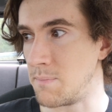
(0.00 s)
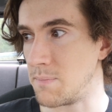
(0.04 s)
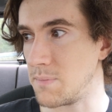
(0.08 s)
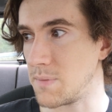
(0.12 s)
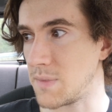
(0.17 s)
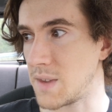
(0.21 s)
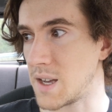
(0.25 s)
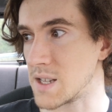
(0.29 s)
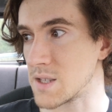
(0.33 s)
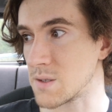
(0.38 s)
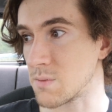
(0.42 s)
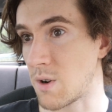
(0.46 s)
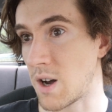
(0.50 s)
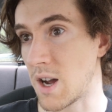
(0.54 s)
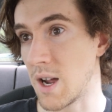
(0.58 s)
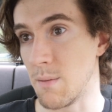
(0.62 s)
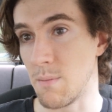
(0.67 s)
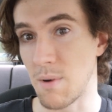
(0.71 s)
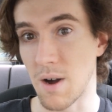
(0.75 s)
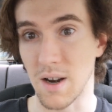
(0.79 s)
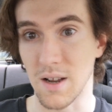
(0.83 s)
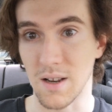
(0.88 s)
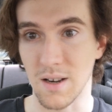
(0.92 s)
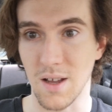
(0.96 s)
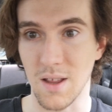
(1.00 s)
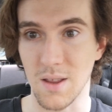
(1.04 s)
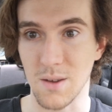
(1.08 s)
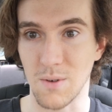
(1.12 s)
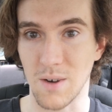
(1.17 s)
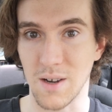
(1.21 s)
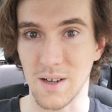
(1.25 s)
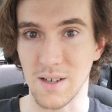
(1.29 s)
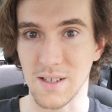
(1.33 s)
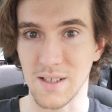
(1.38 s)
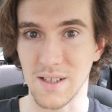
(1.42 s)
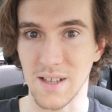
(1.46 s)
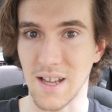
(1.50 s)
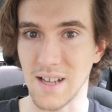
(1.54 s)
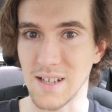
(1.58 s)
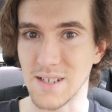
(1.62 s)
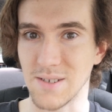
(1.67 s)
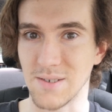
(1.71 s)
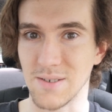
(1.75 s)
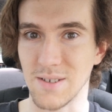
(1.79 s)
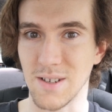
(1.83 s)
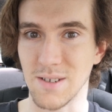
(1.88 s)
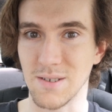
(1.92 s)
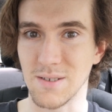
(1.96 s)
That's why I bought another one, and that
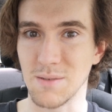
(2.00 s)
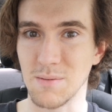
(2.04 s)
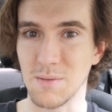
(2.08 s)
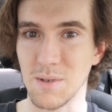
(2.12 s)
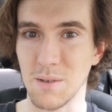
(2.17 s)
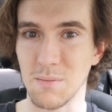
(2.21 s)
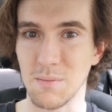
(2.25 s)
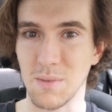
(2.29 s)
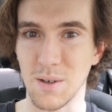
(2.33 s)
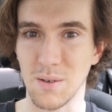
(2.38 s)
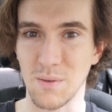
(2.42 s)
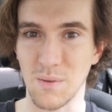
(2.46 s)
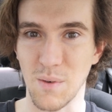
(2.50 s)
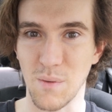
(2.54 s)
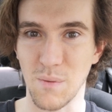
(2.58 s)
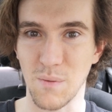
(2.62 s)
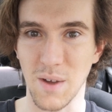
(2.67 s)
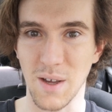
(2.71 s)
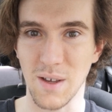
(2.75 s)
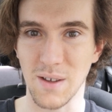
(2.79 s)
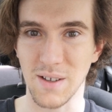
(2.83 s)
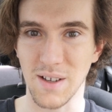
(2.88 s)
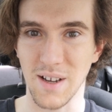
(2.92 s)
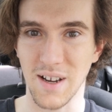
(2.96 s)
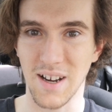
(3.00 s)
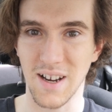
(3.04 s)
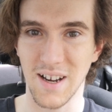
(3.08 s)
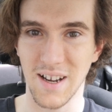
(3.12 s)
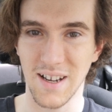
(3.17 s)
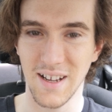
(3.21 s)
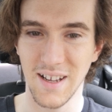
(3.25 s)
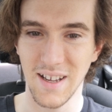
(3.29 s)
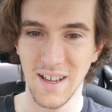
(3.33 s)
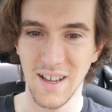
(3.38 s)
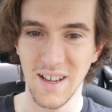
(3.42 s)
turned out to be a bit of a failure.